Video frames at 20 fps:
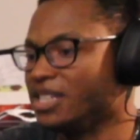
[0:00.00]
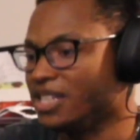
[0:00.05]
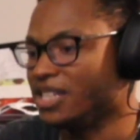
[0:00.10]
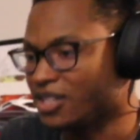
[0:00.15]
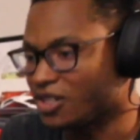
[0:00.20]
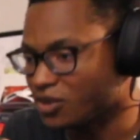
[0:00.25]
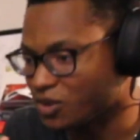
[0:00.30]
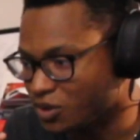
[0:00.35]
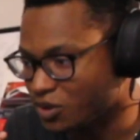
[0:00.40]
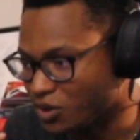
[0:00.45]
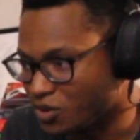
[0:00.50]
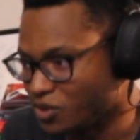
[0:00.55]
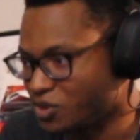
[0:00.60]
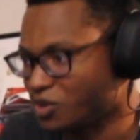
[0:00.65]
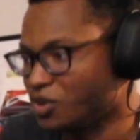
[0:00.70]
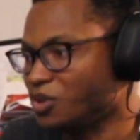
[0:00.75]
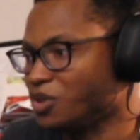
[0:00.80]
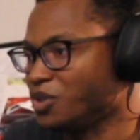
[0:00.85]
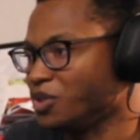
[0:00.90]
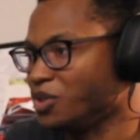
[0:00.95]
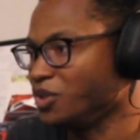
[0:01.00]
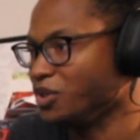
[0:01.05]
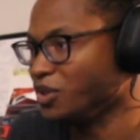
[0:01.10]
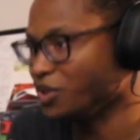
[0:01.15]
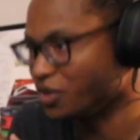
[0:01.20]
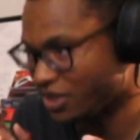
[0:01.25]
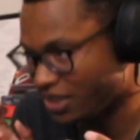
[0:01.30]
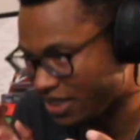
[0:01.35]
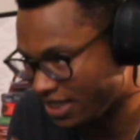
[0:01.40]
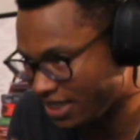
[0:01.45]
get closer to
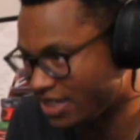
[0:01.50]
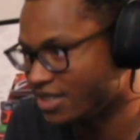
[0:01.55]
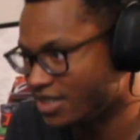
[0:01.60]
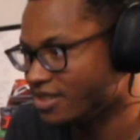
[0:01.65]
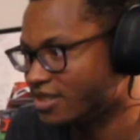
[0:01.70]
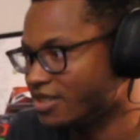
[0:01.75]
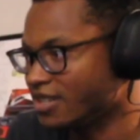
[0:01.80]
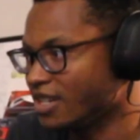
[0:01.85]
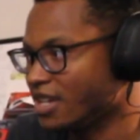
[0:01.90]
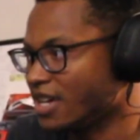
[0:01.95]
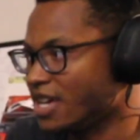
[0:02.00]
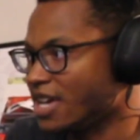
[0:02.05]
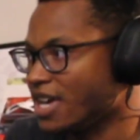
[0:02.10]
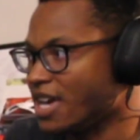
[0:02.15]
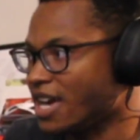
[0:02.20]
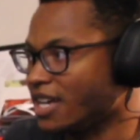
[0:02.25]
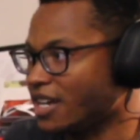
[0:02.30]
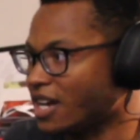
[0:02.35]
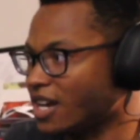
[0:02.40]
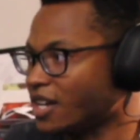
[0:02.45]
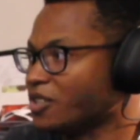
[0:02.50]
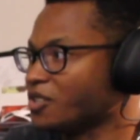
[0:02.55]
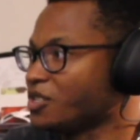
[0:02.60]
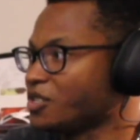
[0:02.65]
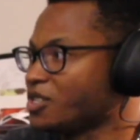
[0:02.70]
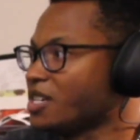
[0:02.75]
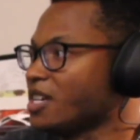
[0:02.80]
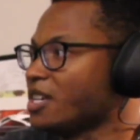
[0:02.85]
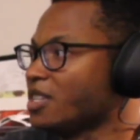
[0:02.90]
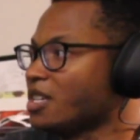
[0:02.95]
your kids and
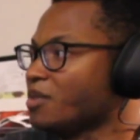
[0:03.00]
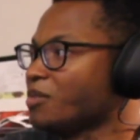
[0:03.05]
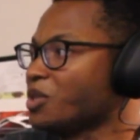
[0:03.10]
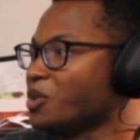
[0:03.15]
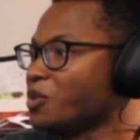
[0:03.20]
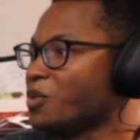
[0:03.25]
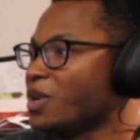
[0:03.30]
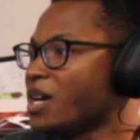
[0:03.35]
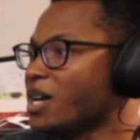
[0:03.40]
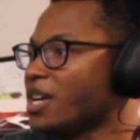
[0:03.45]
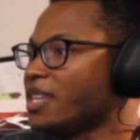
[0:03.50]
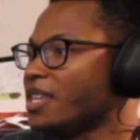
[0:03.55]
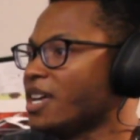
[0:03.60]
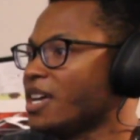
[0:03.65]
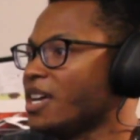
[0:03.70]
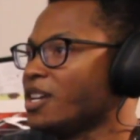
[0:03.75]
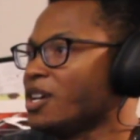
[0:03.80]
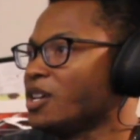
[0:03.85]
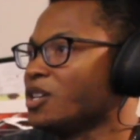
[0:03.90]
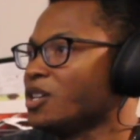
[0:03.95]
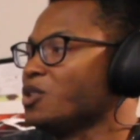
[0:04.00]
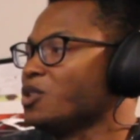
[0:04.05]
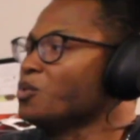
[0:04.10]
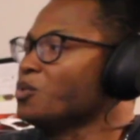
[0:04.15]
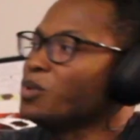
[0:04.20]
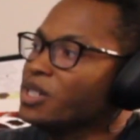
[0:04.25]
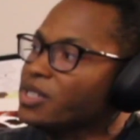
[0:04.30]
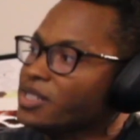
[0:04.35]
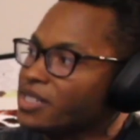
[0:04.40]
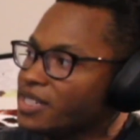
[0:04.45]
understand them in a way that you
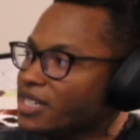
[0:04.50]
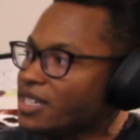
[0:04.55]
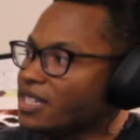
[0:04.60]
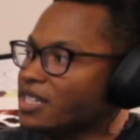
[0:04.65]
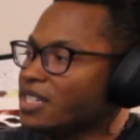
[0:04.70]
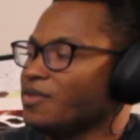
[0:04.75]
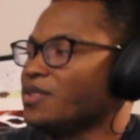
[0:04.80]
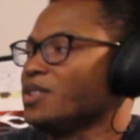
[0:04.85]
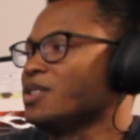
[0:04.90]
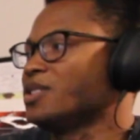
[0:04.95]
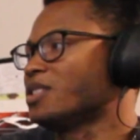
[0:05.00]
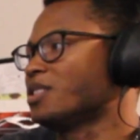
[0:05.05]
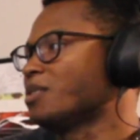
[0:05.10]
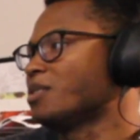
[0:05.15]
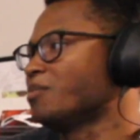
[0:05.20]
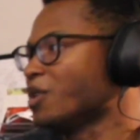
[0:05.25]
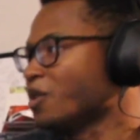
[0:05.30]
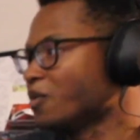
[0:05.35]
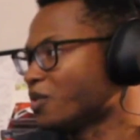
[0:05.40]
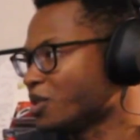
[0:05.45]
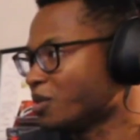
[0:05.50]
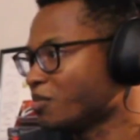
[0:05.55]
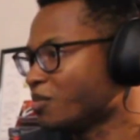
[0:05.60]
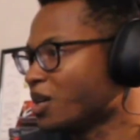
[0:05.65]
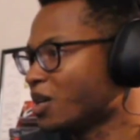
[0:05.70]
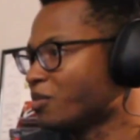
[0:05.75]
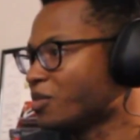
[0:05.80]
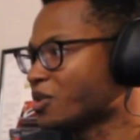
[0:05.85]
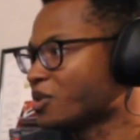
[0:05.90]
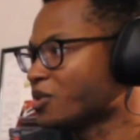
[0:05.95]
wouldn't get if you sent them over to
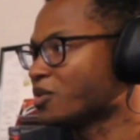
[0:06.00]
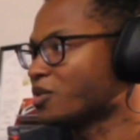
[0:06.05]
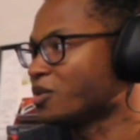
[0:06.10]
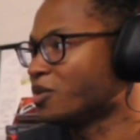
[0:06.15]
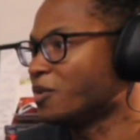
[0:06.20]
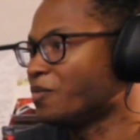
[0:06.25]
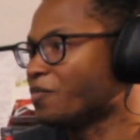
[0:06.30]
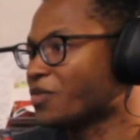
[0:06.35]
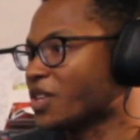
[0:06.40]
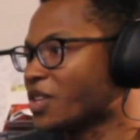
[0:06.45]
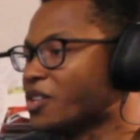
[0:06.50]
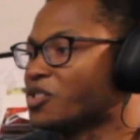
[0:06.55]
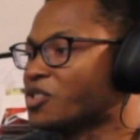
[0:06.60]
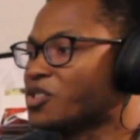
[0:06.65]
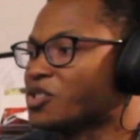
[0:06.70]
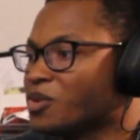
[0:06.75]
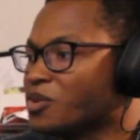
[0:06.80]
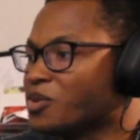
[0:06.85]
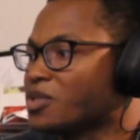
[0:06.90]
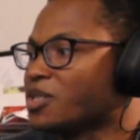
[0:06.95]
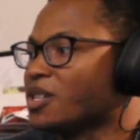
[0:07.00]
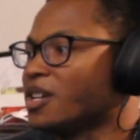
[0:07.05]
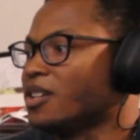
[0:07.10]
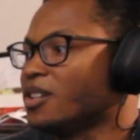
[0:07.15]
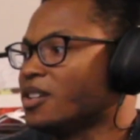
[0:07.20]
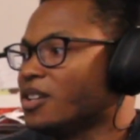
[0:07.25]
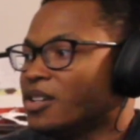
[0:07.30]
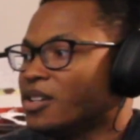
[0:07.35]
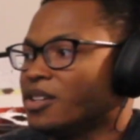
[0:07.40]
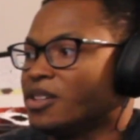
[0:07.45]
public school. And it shows
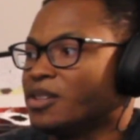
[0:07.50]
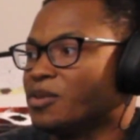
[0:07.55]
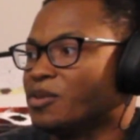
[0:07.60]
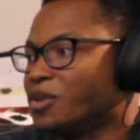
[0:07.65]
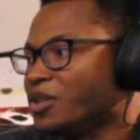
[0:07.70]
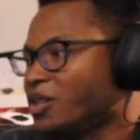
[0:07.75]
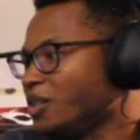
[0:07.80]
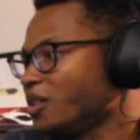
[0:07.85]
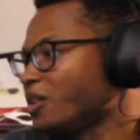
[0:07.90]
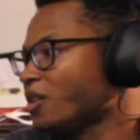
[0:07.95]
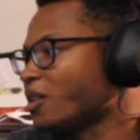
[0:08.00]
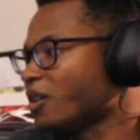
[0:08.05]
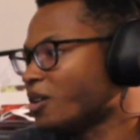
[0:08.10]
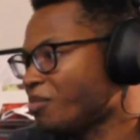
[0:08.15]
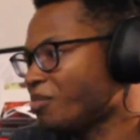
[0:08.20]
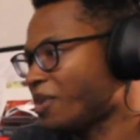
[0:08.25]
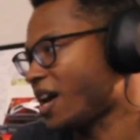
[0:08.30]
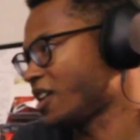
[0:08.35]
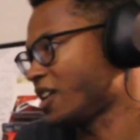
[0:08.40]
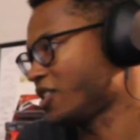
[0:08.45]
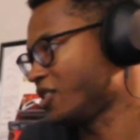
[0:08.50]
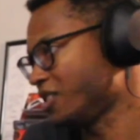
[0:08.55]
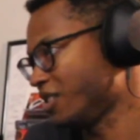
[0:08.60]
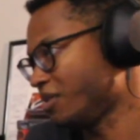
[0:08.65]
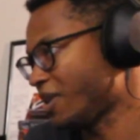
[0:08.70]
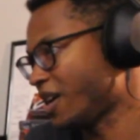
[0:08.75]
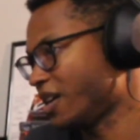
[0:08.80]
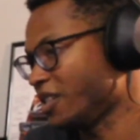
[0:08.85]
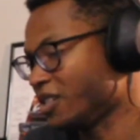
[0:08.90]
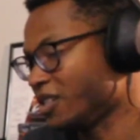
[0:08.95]
that you really are passionate
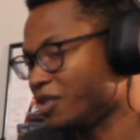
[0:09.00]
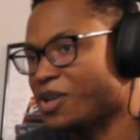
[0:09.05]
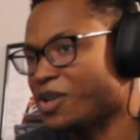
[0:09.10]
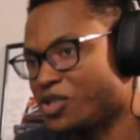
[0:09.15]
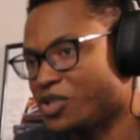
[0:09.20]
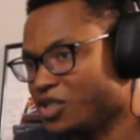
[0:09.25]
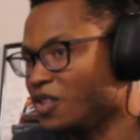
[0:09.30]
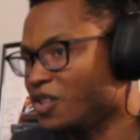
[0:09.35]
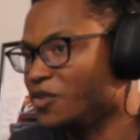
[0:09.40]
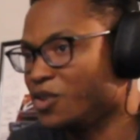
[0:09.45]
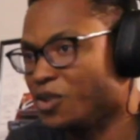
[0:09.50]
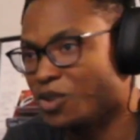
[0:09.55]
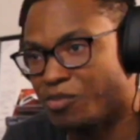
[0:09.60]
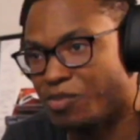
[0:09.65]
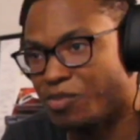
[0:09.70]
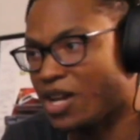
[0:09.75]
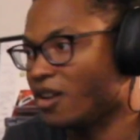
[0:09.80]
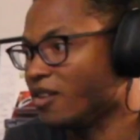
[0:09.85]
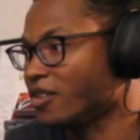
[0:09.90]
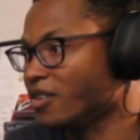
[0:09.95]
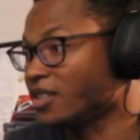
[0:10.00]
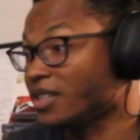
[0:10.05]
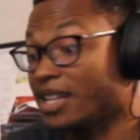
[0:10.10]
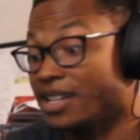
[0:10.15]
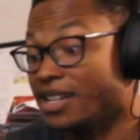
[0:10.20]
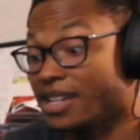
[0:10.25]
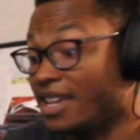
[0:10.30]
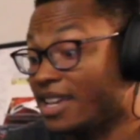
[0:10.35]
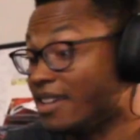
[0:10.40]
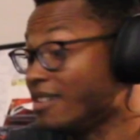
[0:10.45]
about it, especially if you're a parent
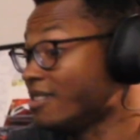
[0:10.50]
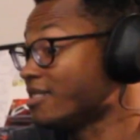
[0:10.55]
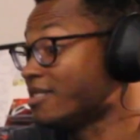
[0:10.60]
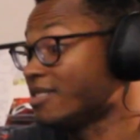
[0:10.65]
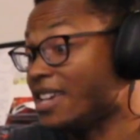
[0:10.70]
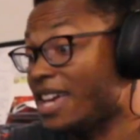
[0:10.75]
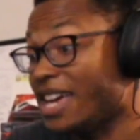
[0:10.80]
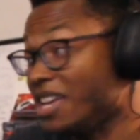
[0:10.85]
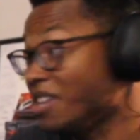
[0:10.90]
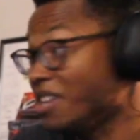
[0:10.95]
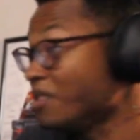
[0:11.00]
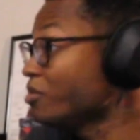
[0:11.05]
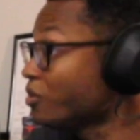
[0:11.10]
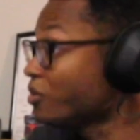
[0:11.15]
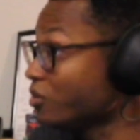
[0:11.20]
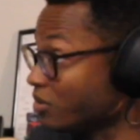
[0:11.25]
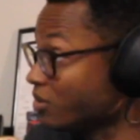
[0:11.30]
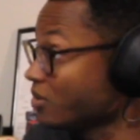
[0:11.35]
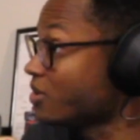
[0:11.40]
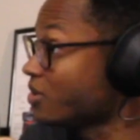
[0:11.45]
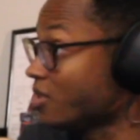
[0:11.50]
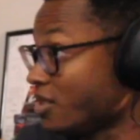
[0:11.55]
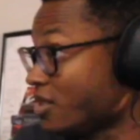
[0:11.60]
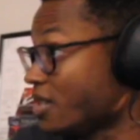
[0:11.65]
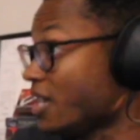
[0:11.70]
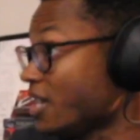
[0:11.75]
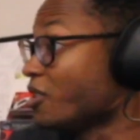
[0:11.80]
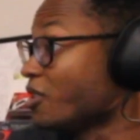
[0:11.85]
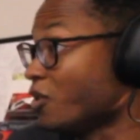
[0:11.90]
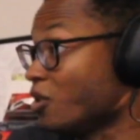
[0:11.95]
that is able to
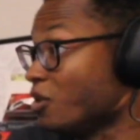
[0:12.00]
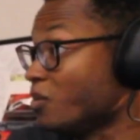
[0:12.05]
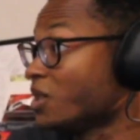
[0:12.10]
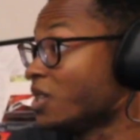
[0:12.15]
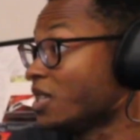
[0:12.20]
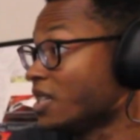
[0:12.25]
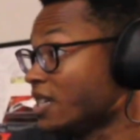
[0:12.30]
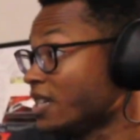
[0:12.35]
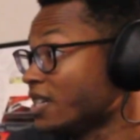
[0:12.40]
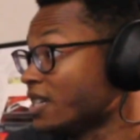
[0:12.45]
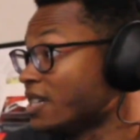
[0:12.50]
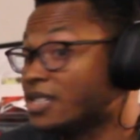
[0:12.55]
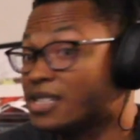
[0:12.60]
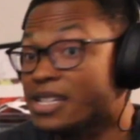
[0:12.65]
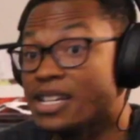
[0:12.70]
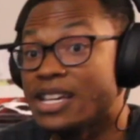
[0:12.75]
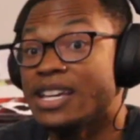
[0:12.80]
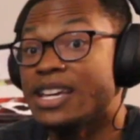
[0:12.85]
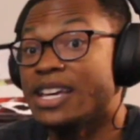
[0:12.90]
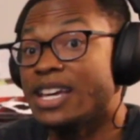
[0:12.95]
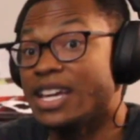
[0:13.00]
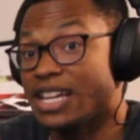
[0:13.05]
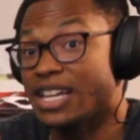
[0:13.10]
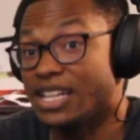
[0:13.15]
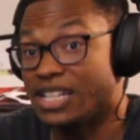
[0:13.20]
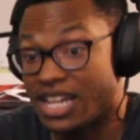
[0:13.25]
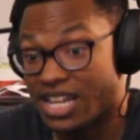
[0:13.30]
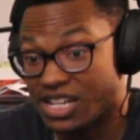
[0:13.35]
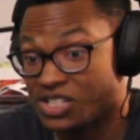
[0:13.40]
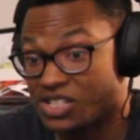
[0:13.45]
stay at home with the kids
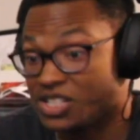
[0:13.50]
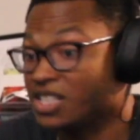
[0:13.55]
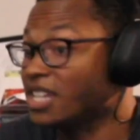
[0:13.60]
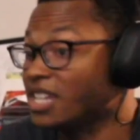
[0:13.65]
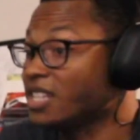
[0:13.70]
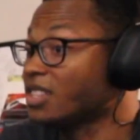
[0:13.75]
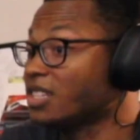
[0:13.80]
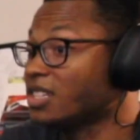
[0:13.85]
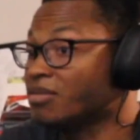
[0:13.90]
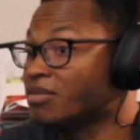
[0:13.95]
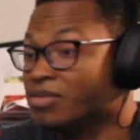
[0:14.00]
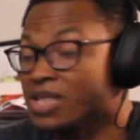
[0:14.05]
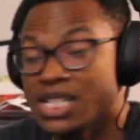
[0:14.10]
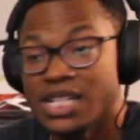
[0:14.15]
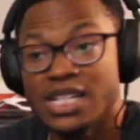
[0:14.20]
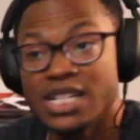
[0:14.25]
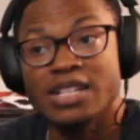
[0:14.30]
and educate them.